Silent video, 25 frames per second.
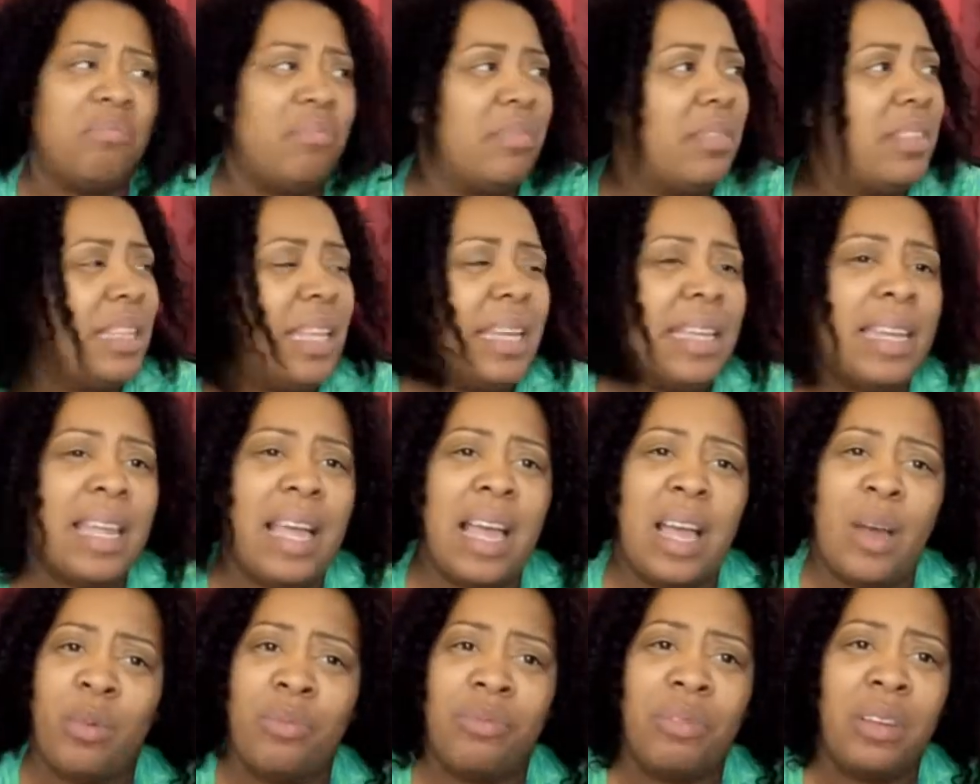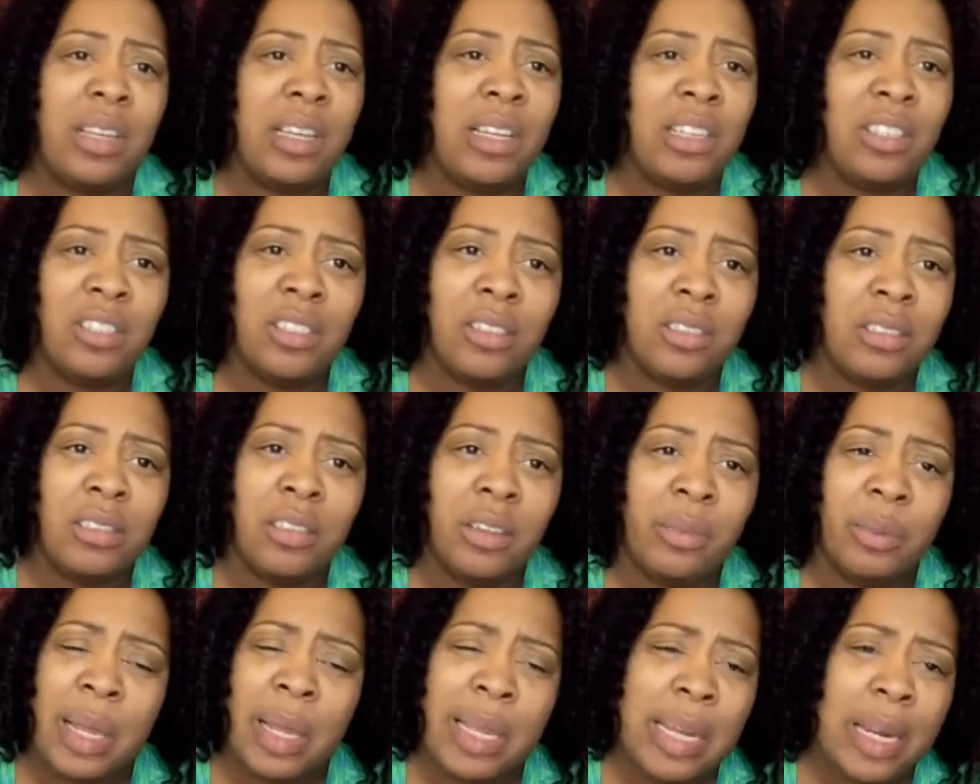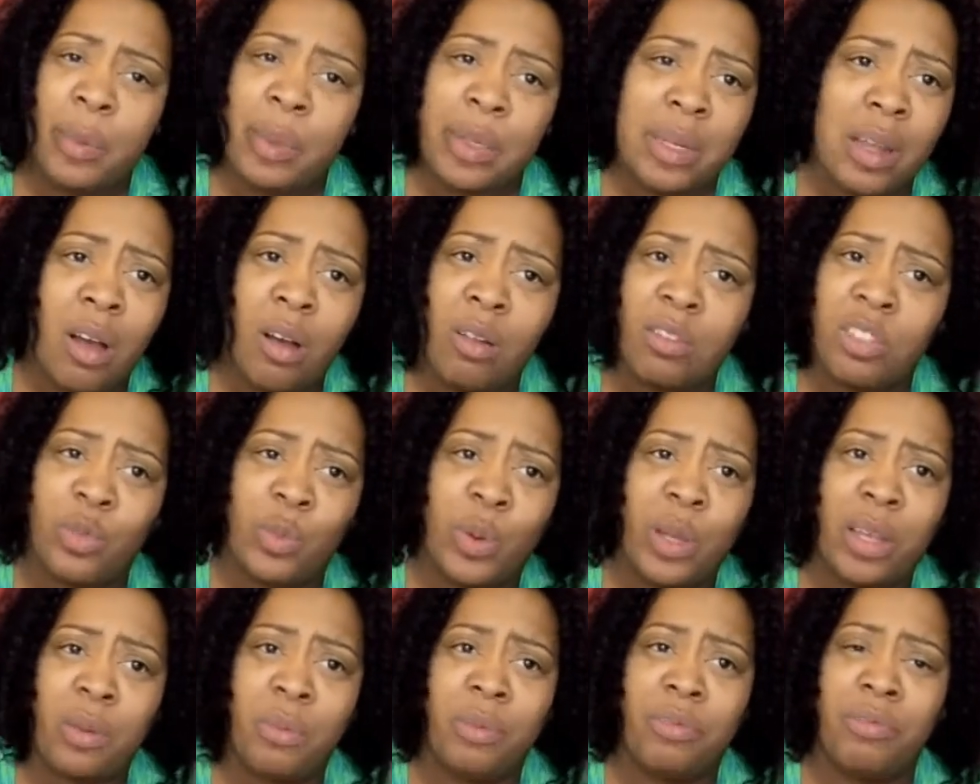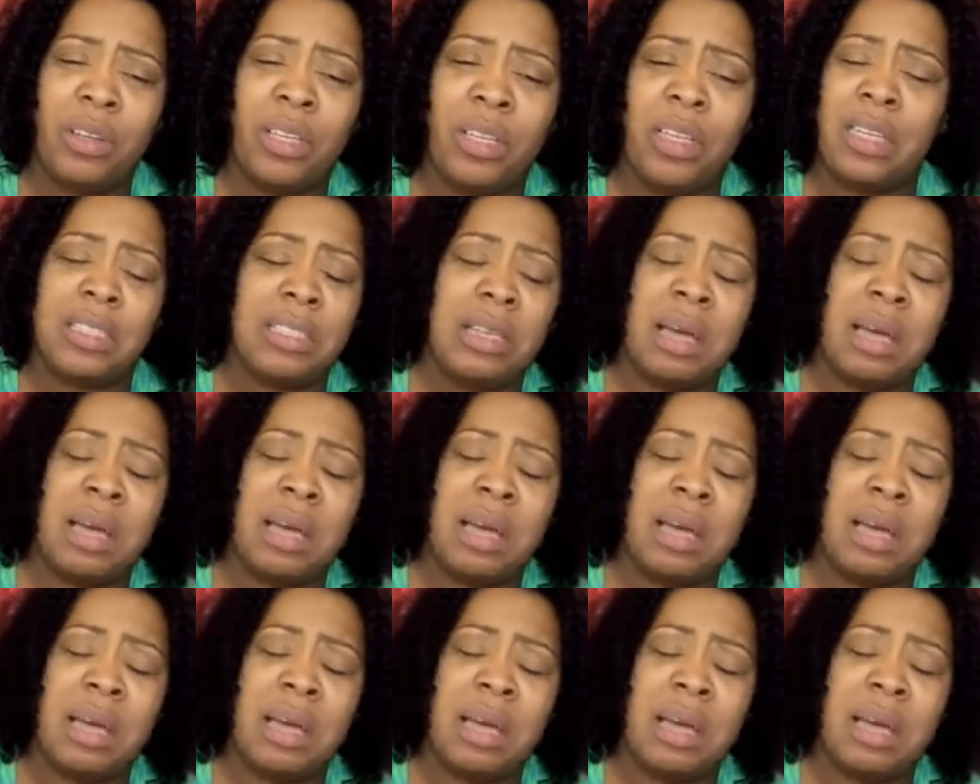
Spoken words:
Lay down with fleas. You know, lay down with dogs, you wake up with fleas.